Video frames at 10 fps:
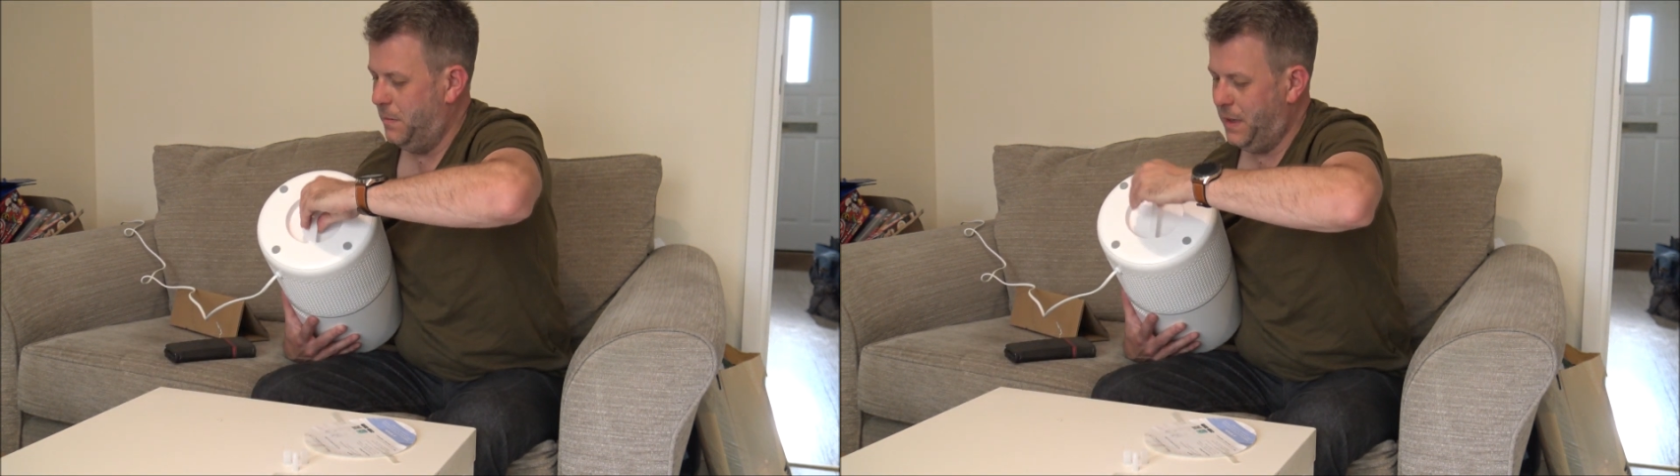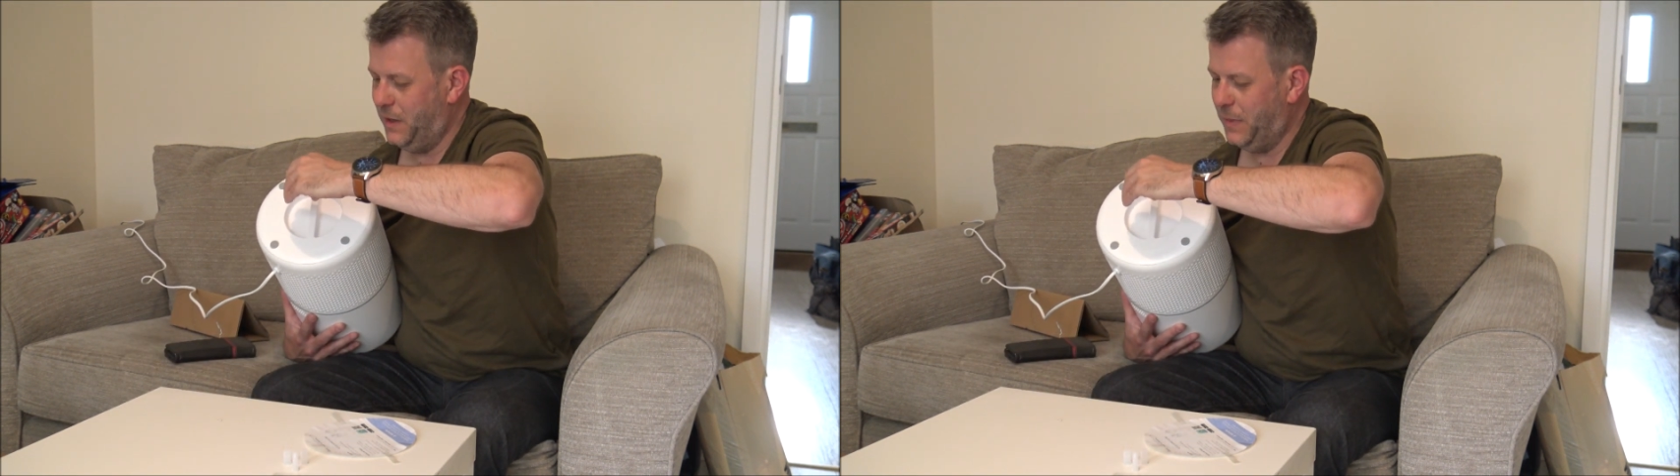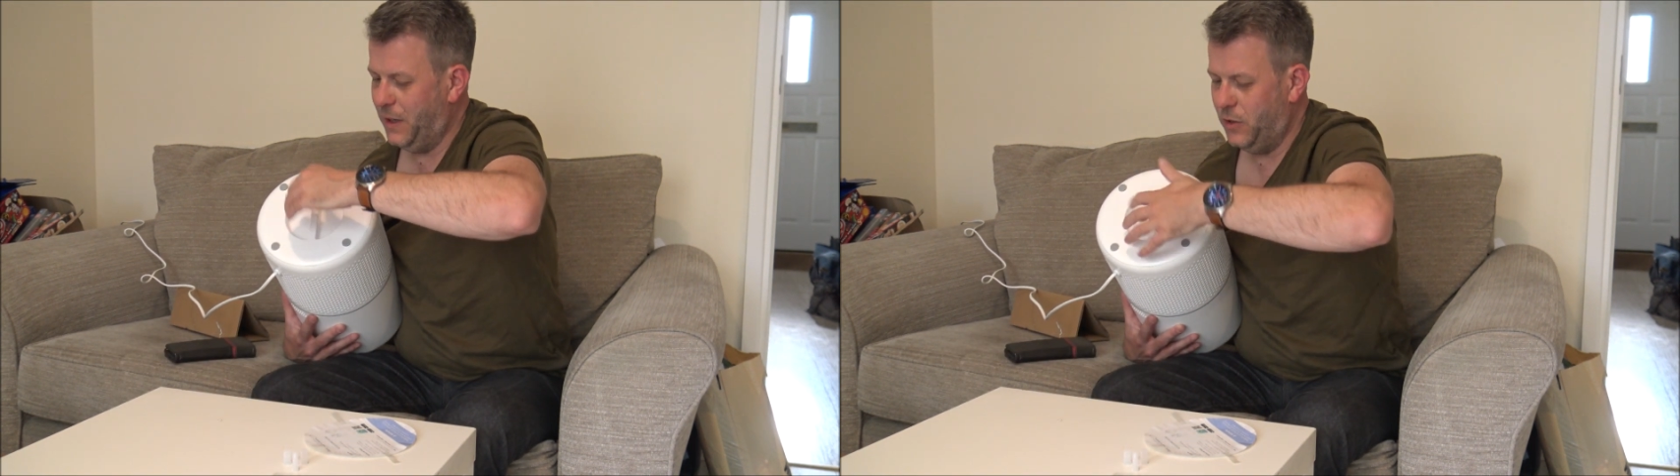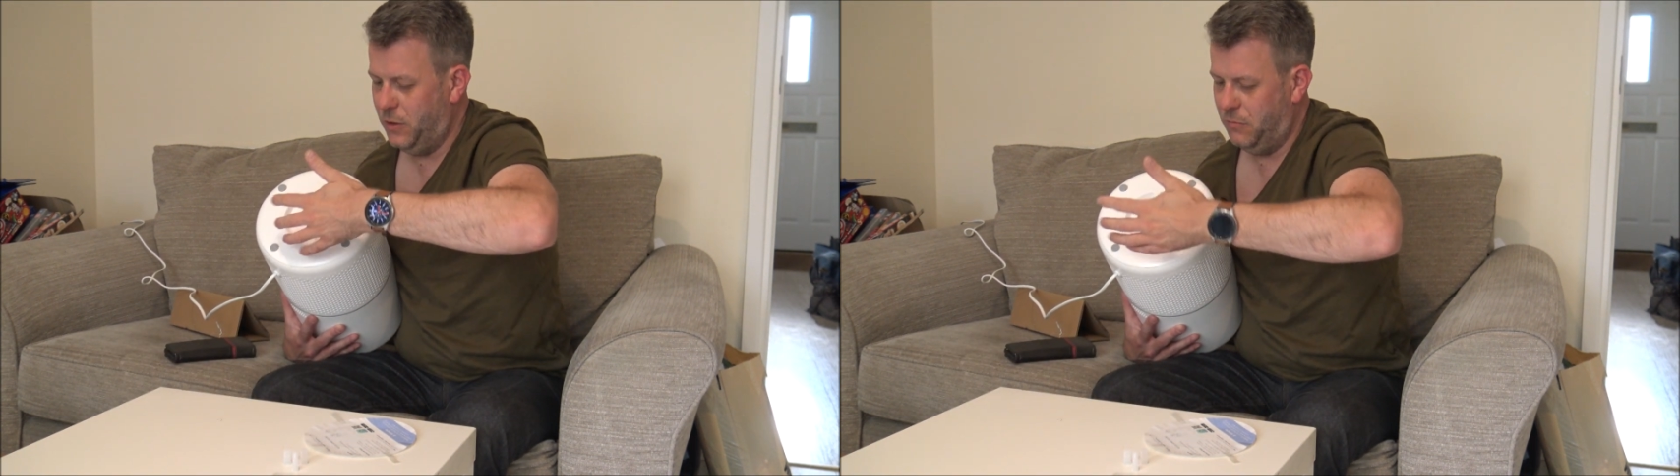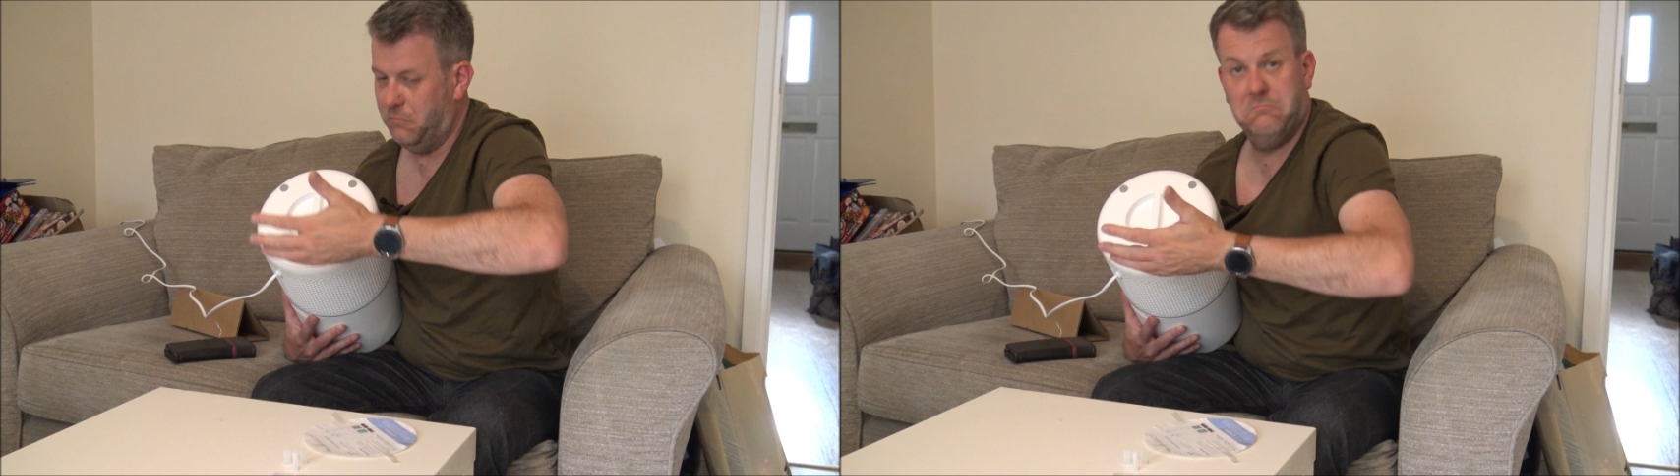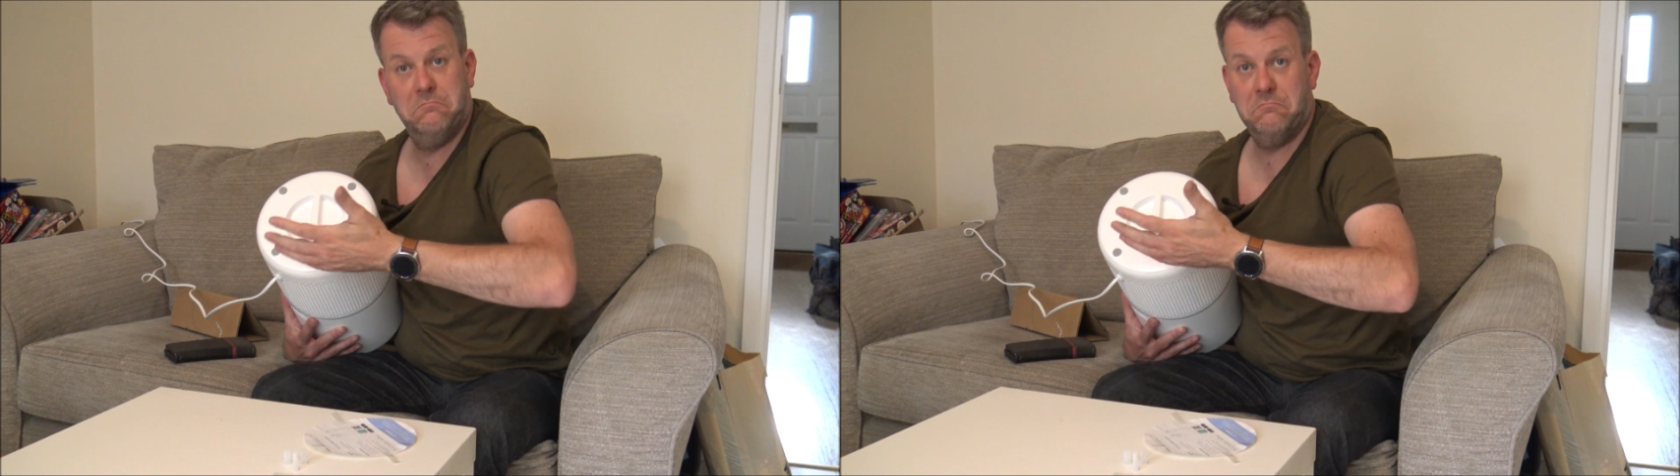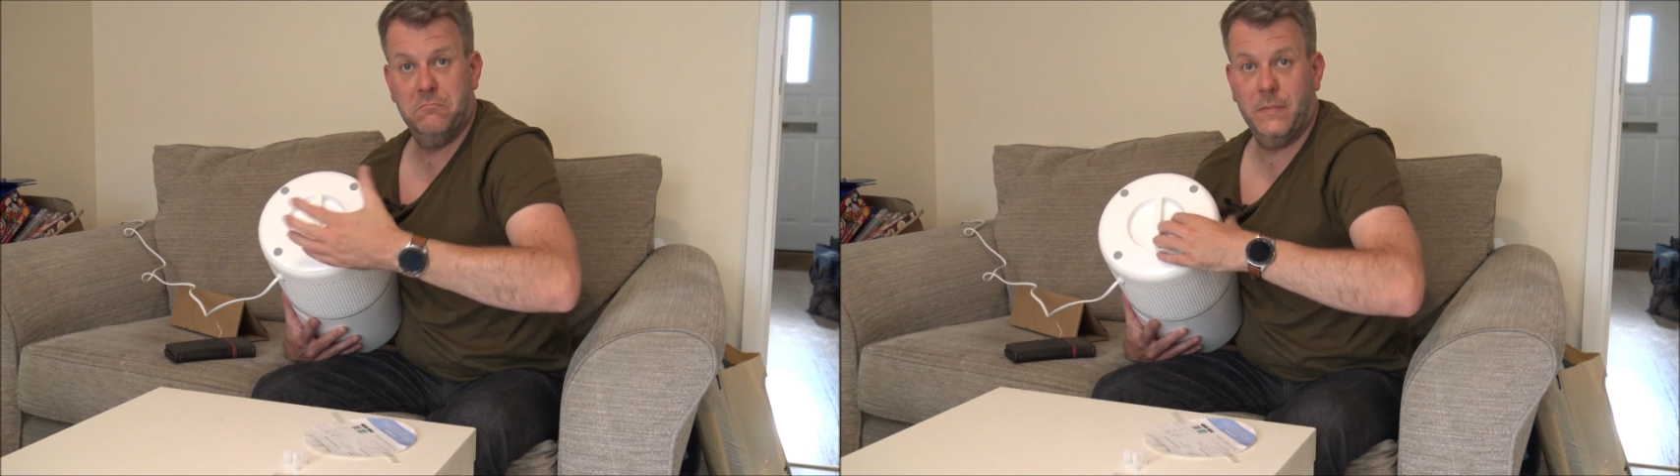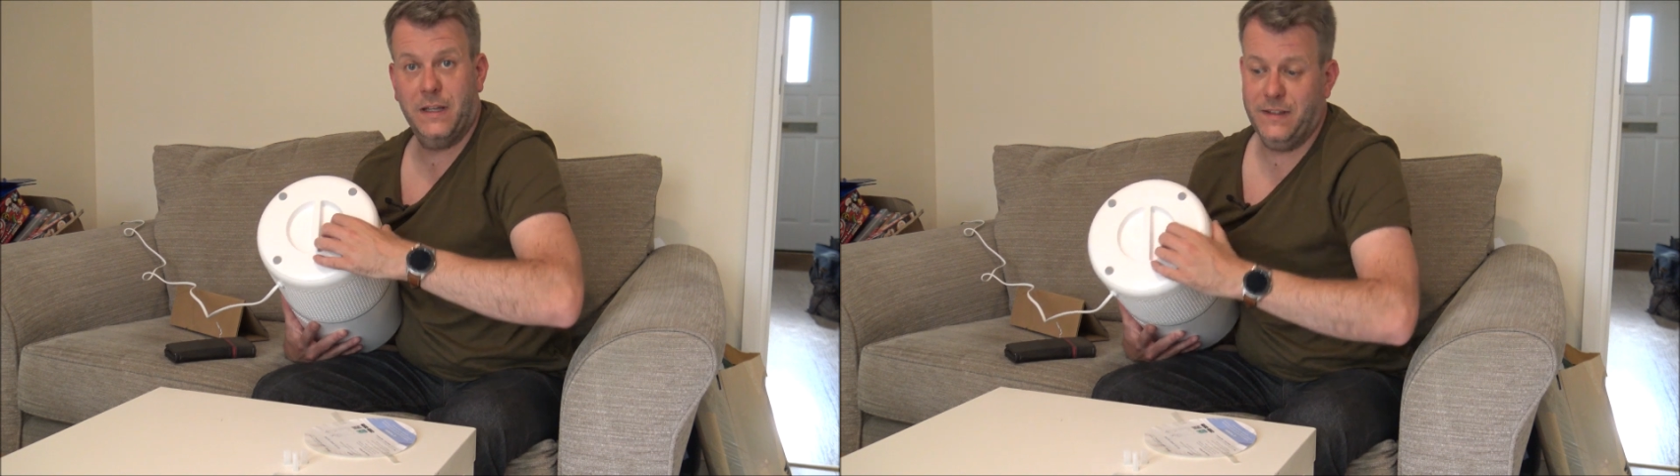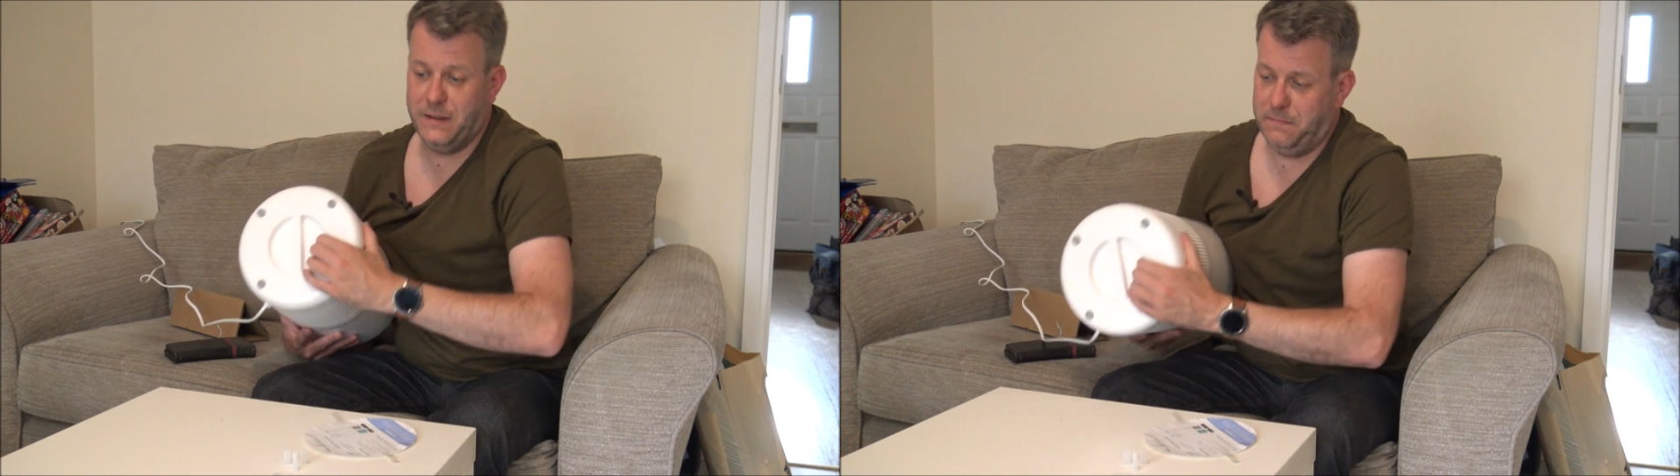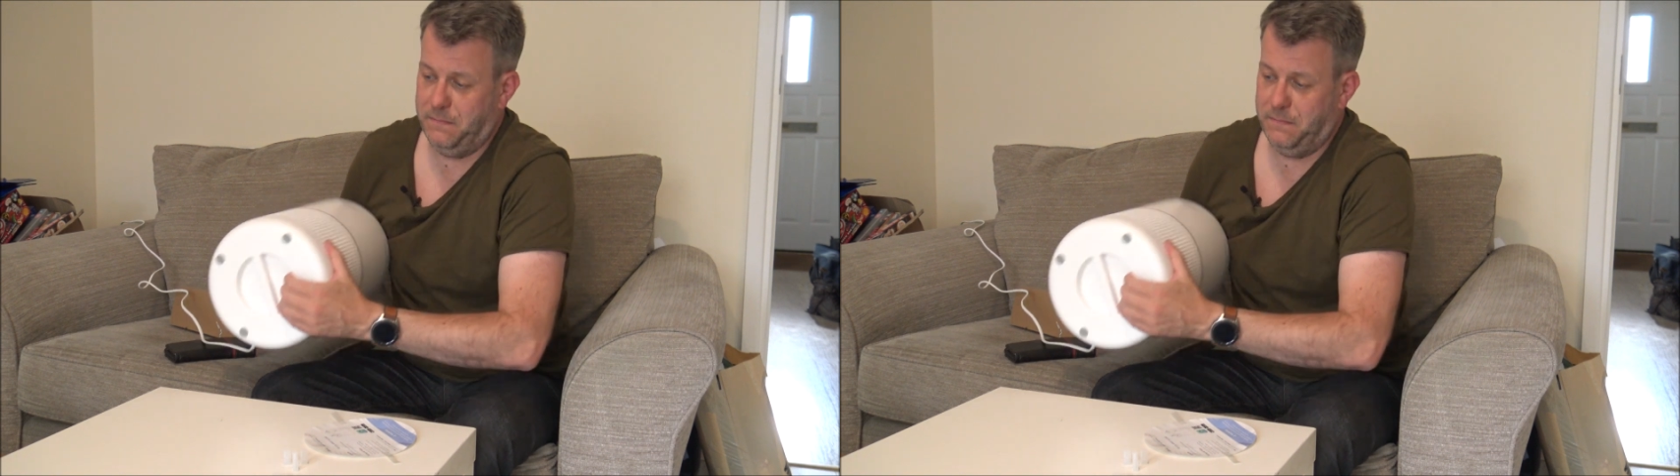base back on, that's it.